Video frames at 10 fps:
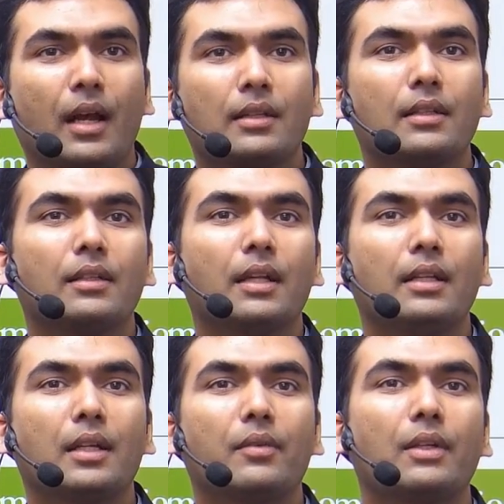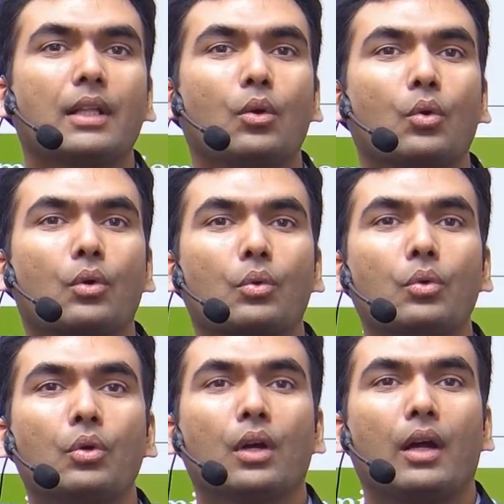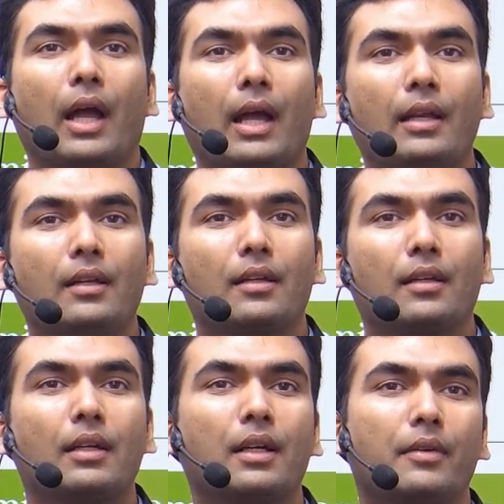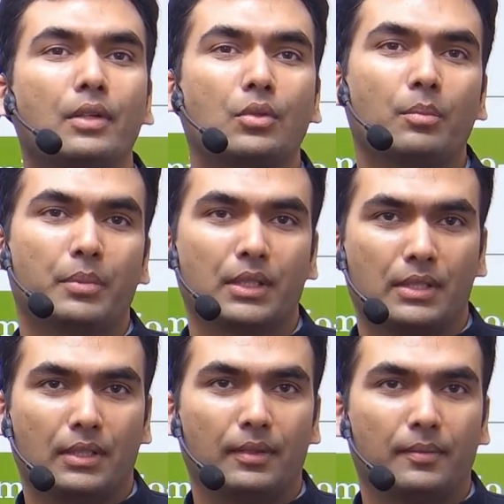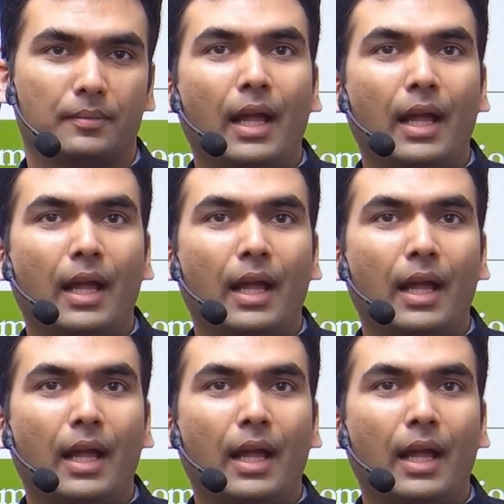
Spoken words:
rather than giving the loan to an individual person.